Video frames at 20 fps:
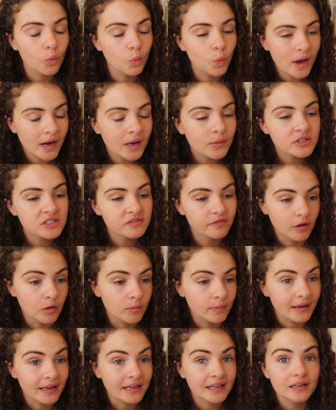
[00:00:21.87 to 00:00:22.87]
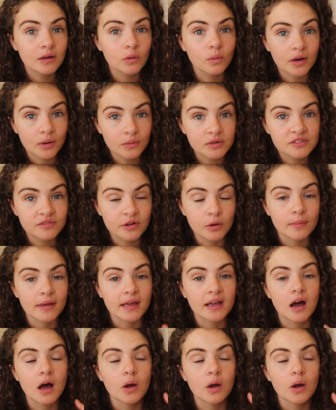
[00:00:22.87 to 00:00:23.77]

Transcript: When I was filming,